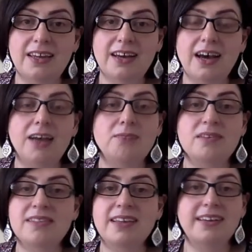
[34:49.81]
I hope to
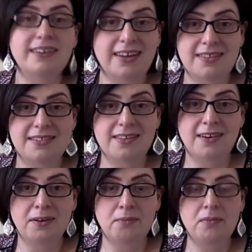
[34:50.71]
see you next
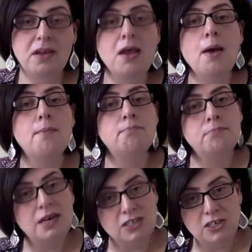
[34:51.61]
time.
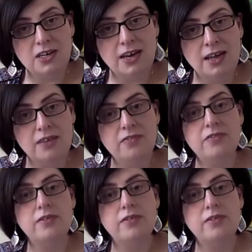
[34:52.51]
Much love.